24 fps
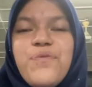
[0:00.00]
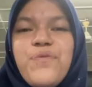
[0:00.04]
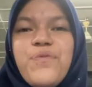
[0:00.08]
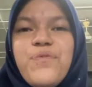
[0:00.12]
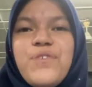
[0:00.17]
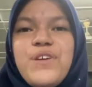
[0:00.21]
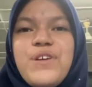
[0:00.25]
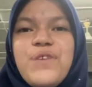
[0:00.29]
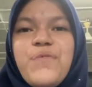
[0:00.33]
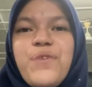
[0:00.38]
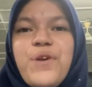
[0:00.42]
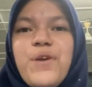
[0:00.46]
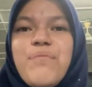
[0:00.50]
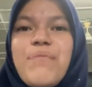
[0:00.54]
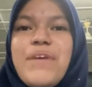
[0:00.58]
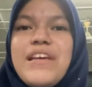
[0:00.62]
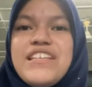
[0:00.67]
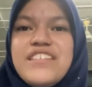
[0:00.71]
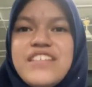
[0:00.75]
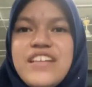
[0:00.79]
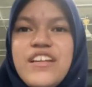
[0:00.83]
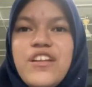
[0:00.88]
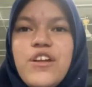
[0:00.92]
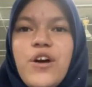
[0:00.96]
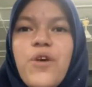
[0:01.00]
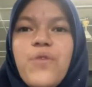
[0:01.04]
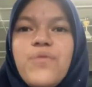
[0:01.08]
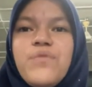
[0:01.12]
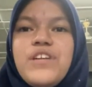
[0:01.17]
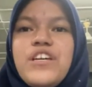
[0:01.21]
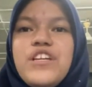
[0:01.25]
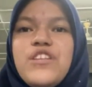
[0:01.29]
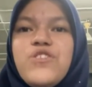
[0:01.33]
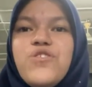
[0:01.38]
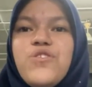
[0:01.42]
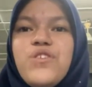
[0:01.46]
reformation of
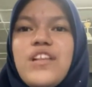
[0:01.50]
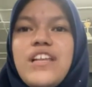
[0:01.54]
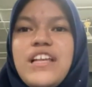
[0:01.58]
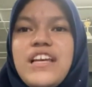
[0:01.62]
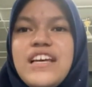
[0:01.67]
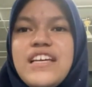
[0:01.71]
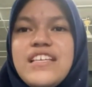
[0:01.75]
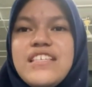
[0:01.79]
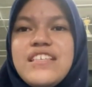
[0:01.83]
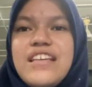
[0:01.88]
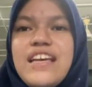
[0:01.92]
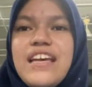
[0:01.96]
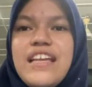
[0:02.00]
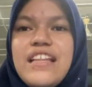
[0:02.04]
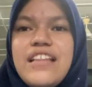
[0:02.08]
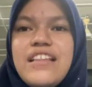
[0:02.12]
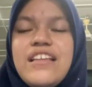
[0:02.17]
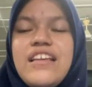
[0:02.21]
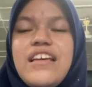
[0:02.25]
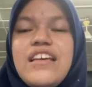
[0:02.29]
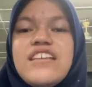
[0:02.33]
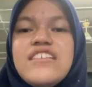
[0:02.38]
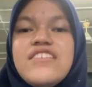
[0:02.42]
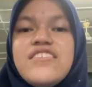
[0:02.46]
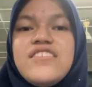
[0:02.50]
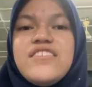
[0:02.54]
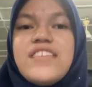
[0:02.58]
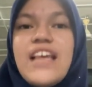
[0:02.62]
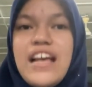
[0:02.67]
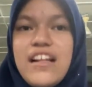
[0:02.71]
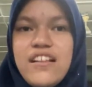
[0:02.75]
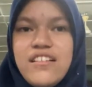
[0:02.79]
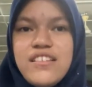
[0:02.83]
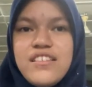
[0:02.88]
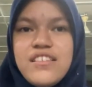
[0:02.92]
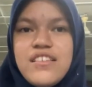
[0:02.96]
the nucleus in each
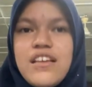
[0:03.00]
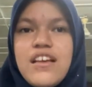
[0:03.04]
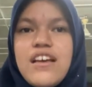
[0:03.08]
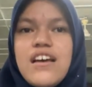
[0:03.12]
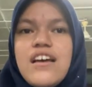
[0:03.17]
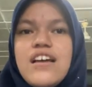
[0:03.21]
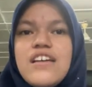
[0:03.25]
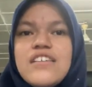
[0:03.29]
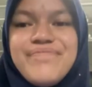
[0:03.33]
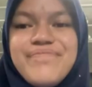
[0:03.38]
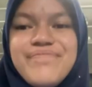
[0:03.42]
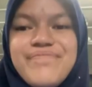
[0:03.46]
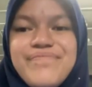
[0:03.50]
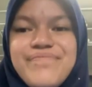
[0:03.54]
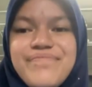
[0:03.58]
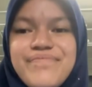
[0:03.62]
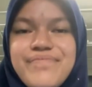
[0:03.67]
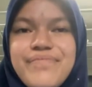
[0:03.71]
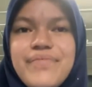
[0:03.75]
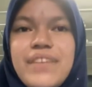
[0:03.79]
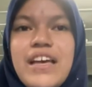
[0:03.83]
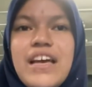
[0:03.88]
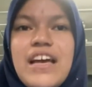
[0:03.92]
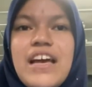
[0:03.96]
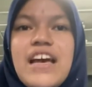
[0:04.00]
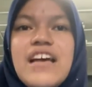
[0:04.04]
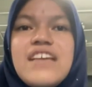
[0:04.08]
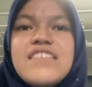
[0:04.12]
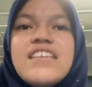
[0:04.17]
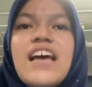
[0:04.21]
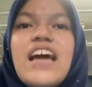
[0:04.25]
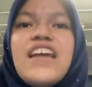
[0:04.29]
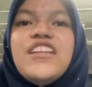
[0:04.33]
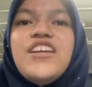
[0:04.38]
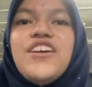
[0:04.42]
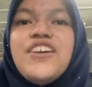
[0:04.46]
cell.
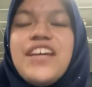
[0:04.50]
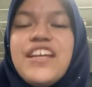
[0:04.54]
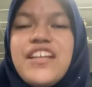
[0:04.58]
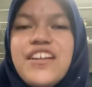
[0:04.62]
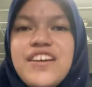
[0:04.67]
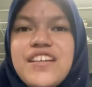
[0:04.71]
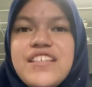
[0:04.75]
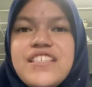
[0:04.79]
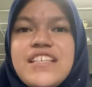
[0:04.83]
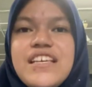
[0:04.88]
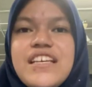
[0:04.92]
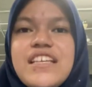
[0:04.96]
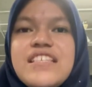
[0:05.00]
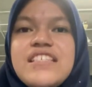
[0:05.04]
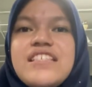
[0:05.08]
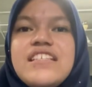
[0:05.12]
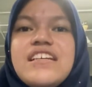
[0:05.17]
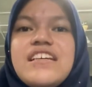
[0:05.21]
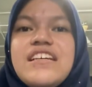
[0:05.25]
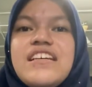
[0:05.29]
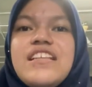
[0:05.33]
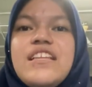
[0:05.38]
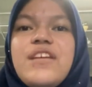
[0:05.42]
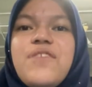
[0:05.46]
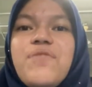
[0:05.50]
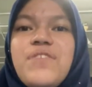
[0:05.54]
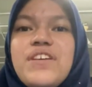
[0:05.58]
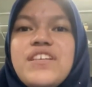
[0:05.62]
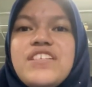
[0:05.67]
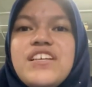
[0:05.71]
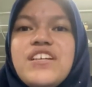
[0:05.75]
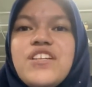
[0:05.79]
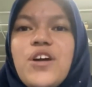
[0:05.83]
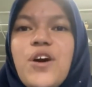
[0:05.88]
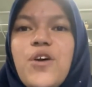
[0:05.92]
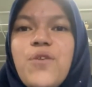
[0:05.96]
Cytokinesis, the
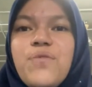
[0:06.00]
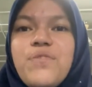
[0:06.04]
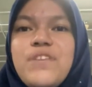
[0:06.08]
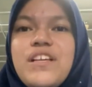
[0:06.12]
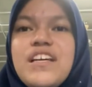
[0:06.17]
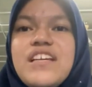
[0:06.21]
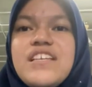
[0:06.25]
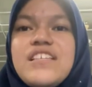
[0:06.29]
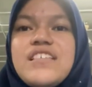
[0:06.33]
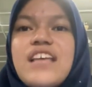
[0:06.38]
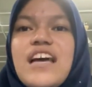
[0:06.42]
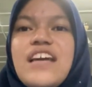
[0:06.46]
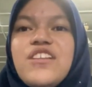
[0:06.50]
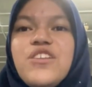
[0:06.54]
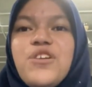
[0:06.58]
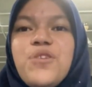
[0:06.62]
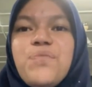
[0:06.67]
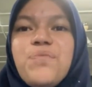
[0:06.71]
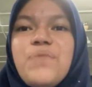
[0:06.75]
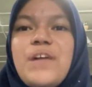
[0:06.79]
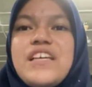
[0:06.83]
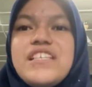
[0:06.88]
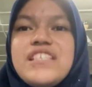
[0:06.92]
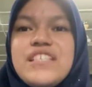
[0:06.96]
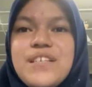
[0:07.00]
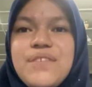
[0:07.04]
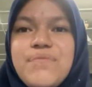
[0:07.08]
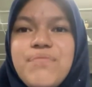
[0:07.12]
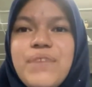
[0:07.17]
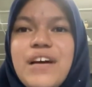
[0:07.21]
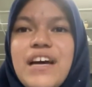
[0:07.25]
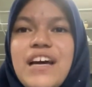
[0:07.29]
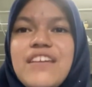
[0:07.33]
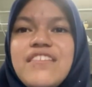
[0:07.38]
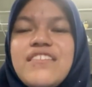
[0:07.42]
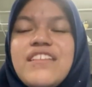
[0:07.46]
division of the cytoplasm,
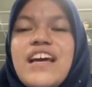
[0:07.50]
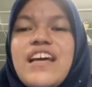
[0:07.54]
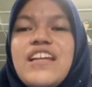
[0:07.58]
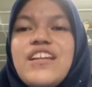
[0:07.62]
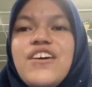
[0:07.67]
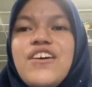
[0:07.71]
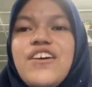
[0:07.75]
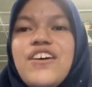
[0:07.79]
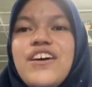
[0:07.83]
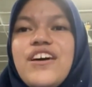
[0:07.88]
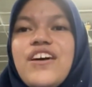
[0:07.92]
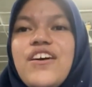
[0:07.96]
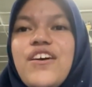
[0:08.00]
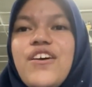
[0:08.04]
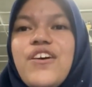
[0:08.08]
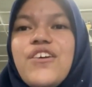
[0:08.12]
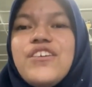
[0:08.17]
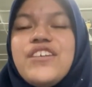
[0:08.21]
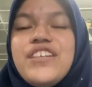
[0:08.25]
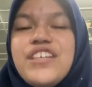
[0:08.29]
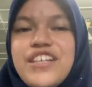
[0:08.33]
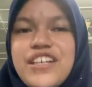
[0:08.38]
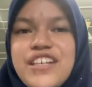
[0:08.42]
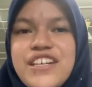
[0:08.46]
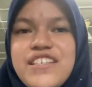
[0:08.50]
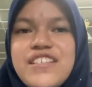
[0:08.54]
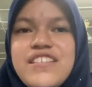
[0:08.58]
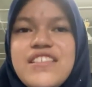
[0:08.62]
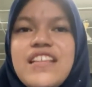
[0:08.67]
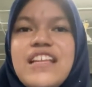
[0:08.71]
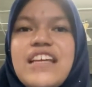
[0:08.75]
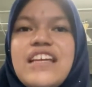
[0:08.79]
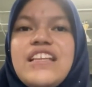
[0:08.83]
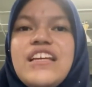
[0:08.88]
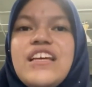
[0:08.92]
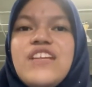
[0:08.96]
then occurs,
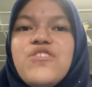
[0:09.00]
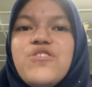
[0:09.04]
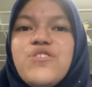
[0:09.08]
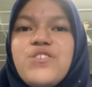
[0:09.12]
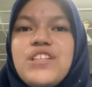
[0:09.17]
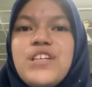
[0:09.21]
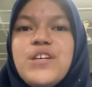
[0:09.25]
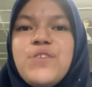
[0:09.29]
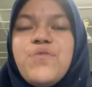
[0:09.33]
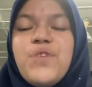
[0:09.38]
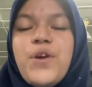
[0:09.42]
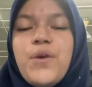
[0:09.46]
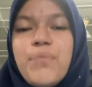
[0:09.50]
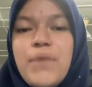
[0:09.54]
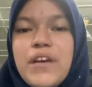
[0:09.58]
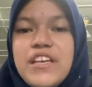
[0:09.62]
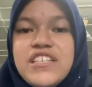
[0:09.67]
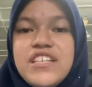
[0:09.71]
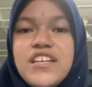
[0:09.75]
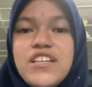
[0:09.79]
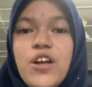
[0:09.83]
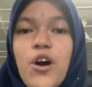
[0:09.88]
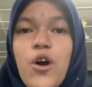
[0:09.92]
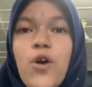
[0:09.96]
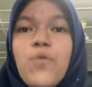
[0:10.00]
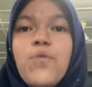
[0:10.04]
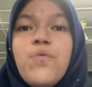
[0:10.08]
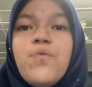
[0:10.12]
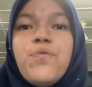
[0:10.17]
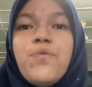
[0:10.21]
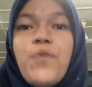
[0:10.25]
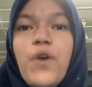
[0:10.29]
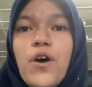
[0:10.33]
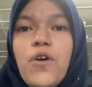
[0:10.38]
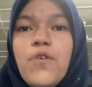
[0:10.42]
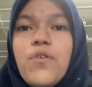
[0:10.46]
leading to the formation of
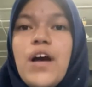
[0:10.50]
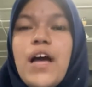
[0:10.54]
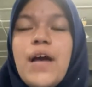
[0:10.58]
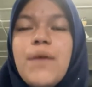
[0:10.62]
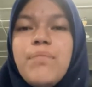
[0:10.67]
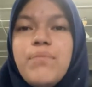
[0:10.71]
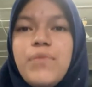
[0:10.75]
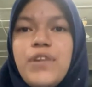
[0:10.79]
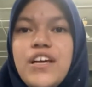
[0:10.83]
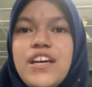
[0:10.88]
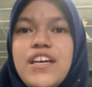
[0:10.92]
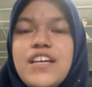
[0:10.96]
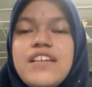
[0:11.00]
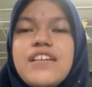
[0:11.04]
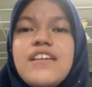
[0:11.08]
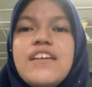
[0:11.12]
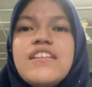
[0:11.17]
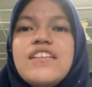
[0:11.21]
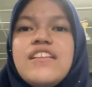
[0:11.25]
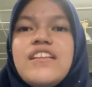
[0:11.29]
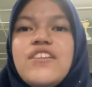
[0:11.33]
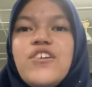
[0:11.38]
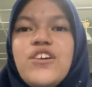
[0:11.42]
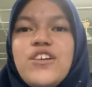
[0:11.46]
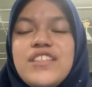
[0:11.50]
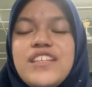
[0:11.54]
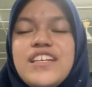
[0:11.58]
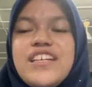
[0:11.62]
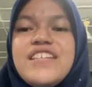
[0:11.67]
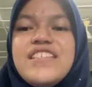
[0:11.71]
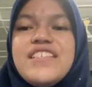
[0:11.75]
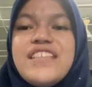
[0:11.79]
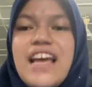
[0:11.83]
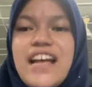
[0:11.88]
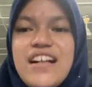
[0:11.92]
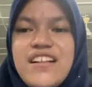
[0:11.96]
4 haploid daughter
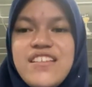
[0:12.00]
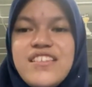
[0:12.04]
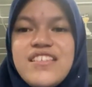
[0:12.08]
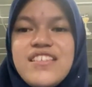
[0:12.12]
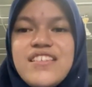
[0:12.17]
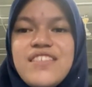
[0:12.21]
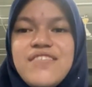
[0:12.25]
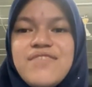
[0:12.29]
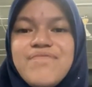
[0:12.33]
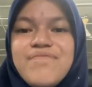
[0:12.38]
cells.